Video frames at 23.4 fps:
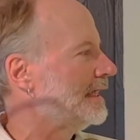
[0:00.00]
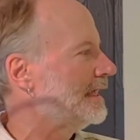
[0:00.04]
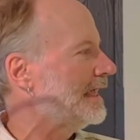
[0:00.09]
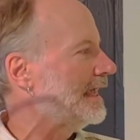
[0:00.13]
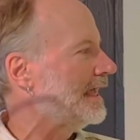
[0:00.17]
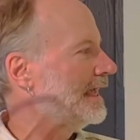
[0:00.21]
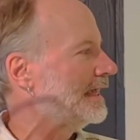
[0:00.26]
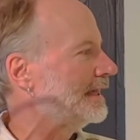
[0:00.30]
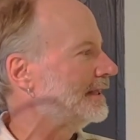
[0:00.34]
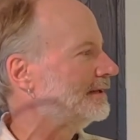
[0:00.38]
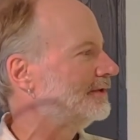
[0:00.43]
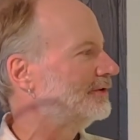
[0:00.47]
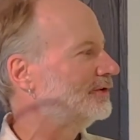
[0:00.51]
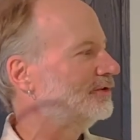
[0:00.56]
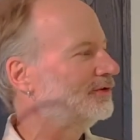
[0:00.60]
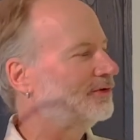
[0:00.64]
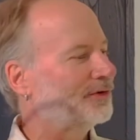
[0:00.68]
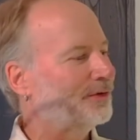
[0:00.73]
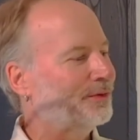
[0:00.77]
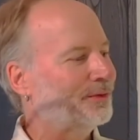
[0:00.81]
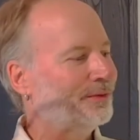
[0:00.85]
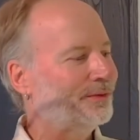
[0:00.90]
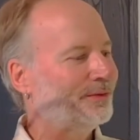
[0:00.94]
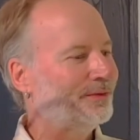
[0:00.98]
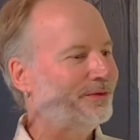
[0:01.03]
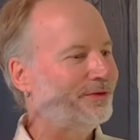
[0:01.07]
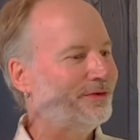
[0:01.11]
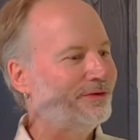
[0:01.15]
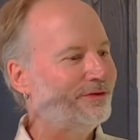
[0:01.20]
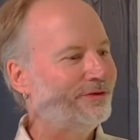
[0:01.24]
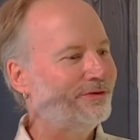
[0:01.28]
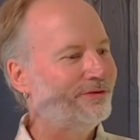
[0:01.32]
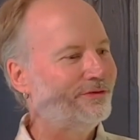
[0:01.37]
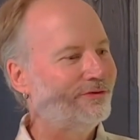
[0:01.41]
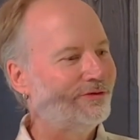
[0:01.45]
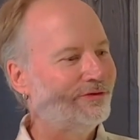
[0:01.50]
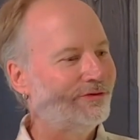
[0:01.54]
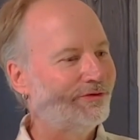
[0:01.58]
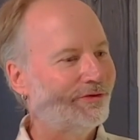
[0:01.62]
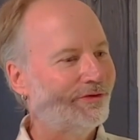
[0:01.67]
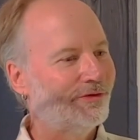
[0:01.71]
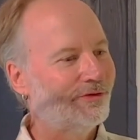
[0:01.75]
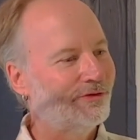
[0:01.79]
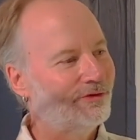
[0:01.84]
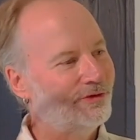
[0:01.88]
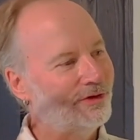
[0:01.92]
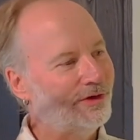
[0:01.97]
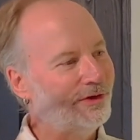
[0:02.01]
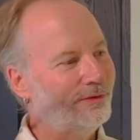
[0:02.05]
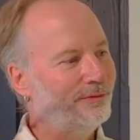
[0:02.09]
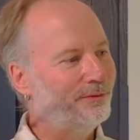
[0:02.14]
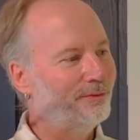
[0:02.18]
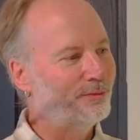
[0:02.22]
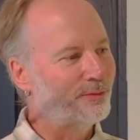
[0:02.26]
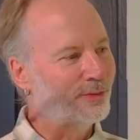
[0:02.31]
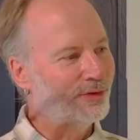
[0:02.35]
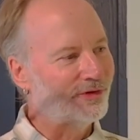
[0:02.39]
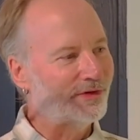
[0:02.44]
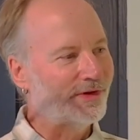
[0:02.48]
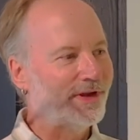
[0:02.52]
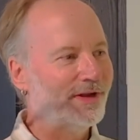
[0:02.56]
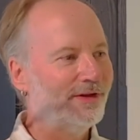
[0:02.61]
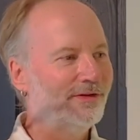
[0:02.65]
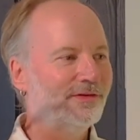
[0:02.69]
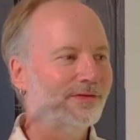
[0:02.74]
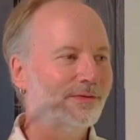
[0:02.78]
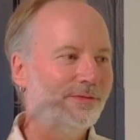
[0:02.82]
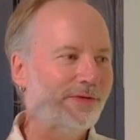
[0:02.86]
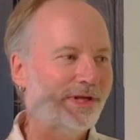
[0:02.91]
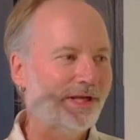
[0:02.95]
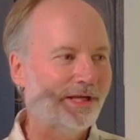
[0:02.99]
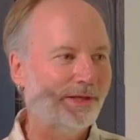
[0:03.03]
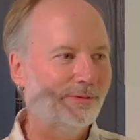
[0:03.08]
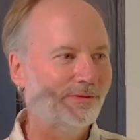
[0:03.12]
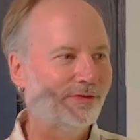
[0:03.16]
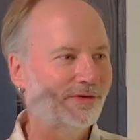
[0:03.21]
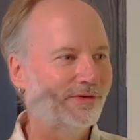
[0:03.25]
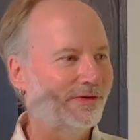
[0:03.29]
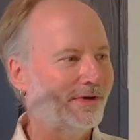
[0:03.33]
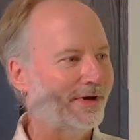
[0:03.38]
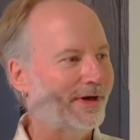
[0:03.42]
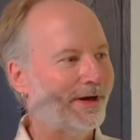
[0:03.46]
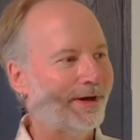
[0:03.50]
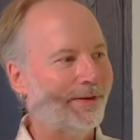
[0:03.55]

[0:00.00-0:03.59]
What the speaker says: And so she presented some names.